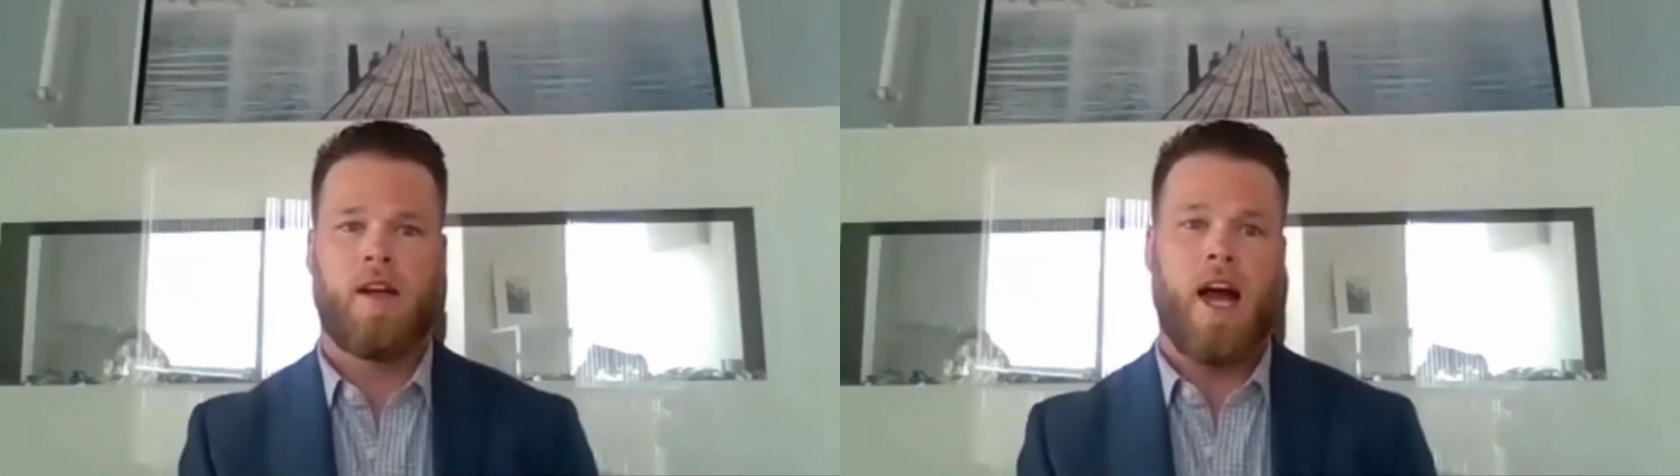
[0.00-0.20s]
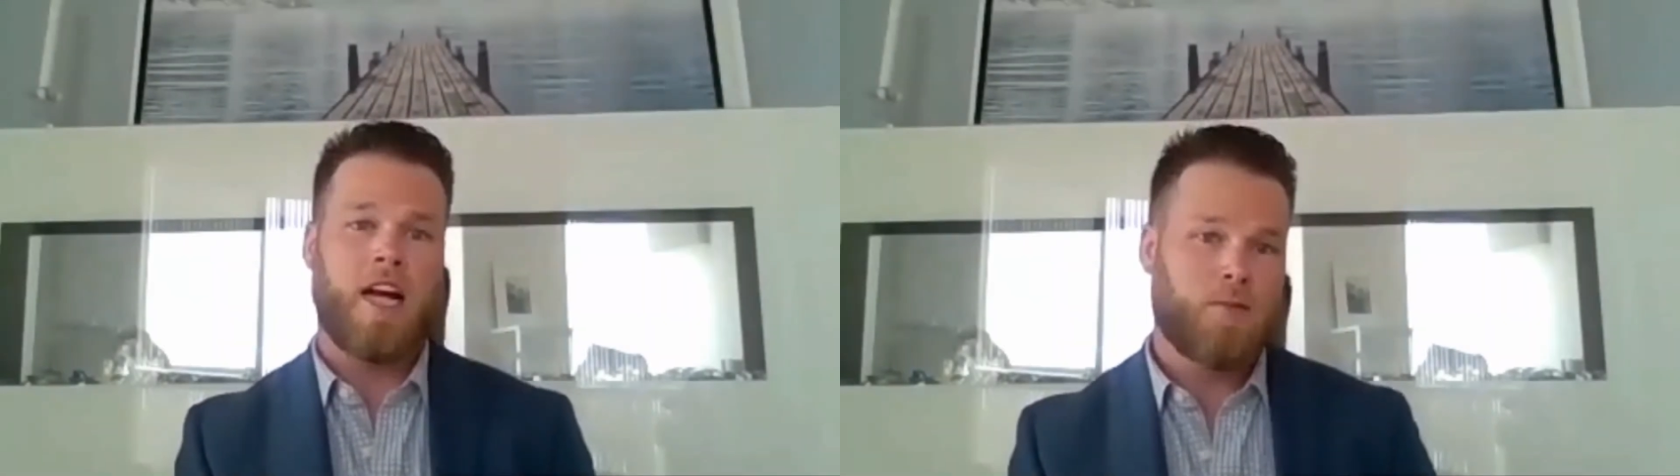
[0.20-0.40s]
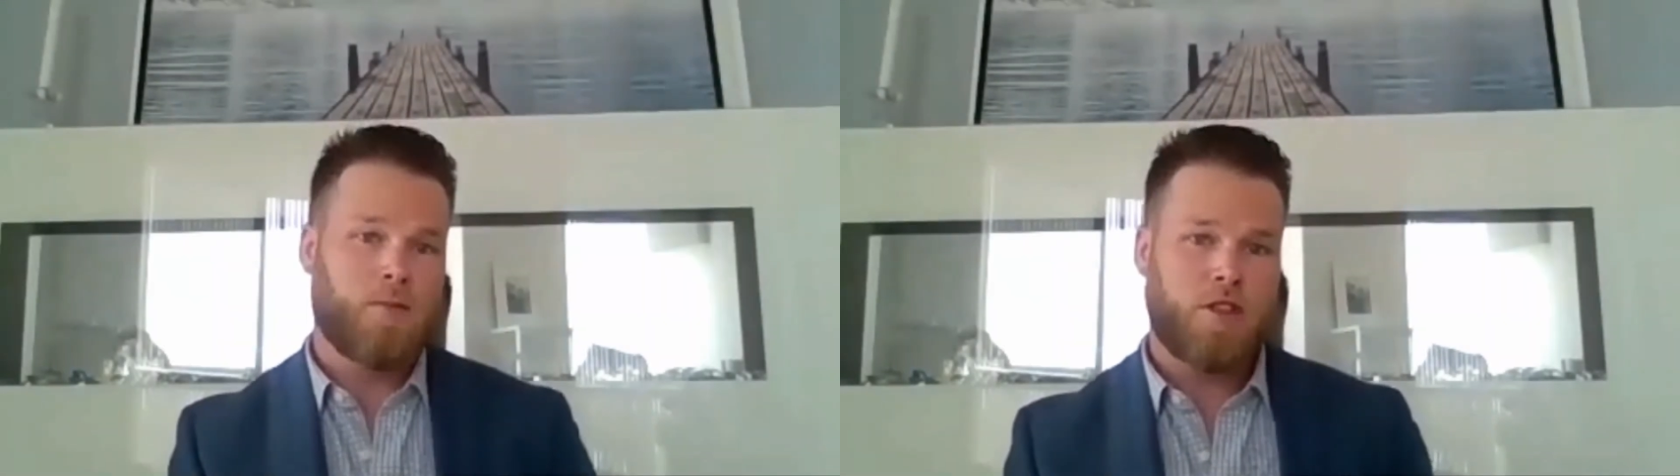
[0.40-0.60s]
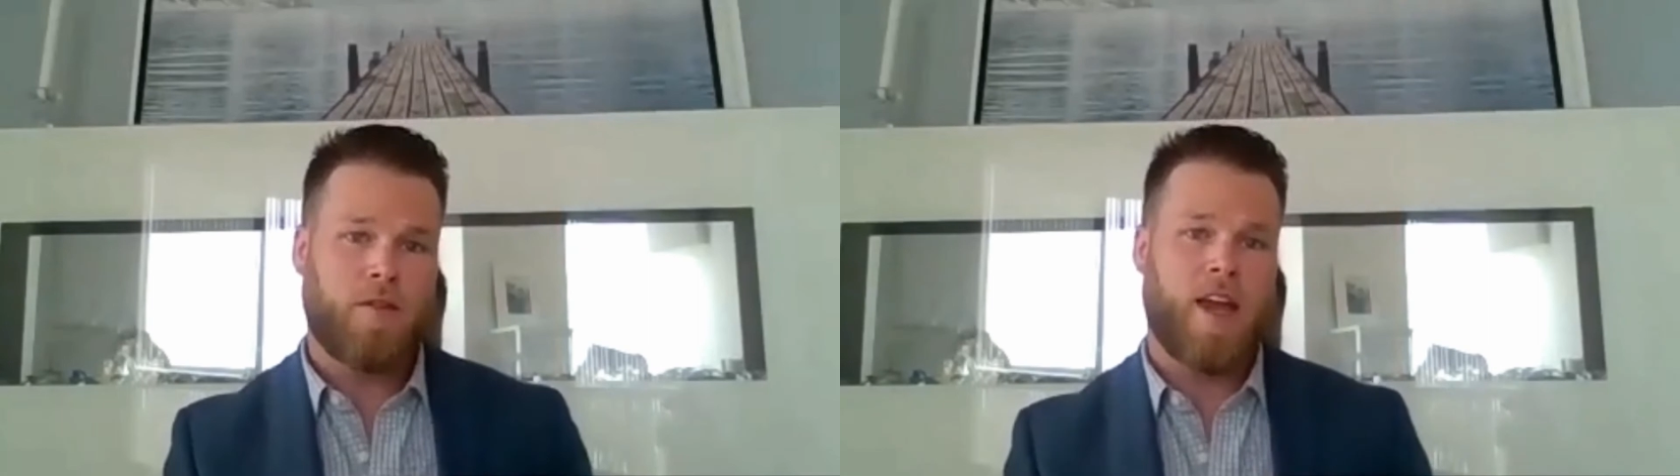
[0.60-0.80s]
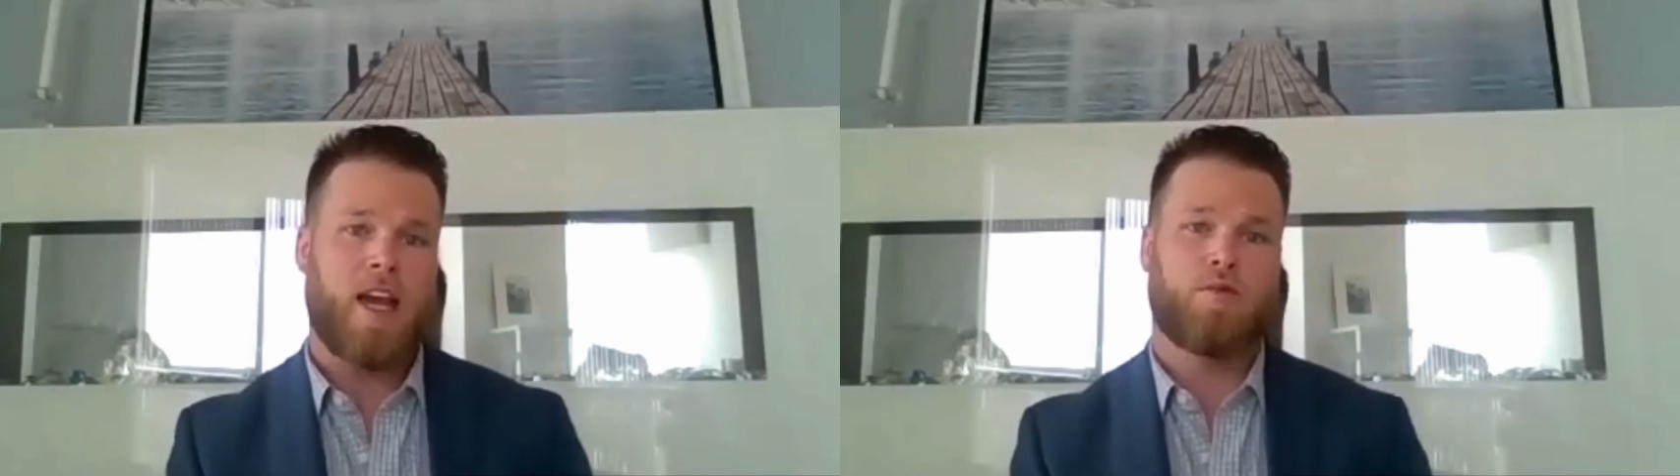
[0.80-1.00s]
As most
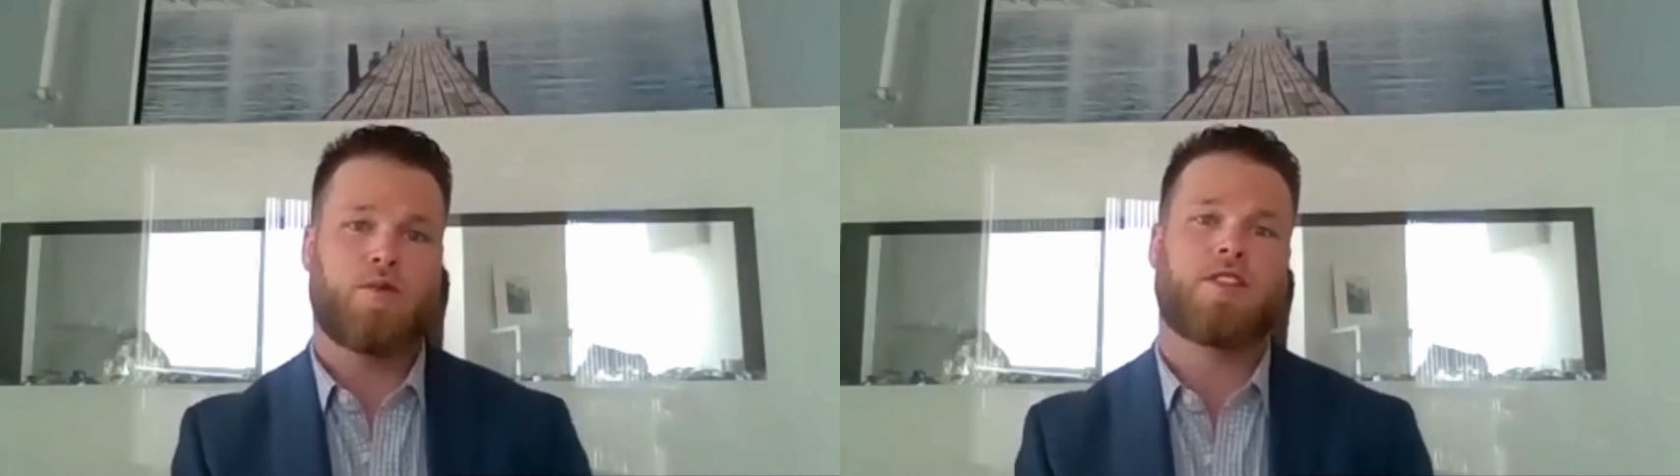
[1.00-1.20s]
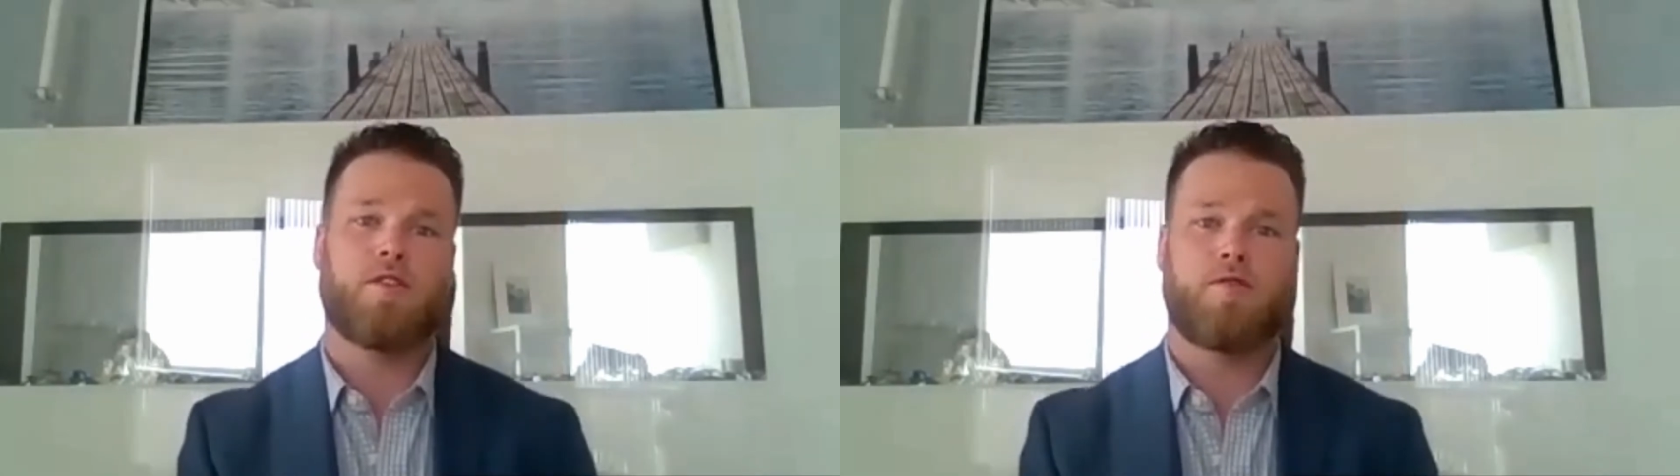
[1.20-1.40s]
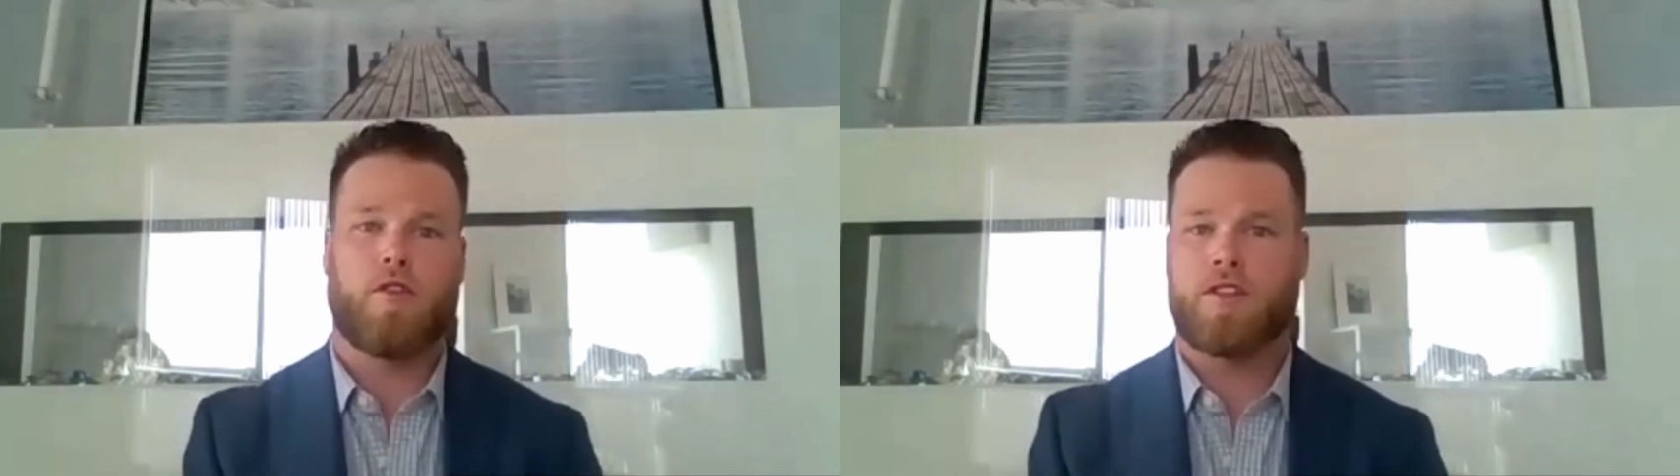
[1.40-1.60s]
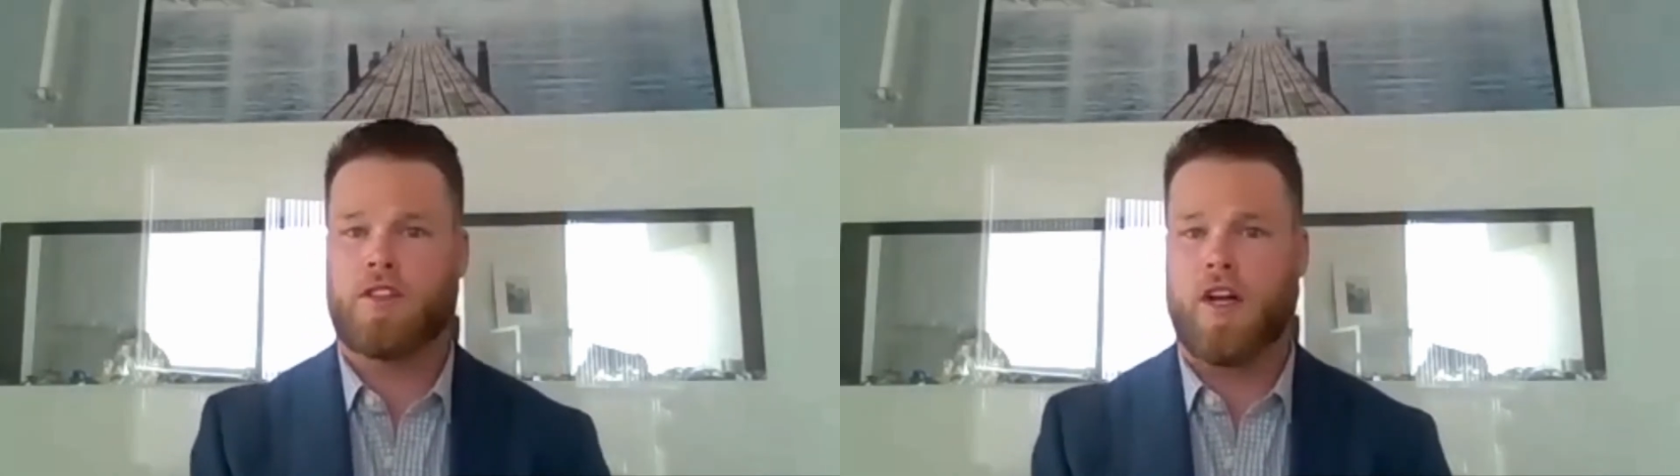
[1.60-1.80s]
of Canada was still focused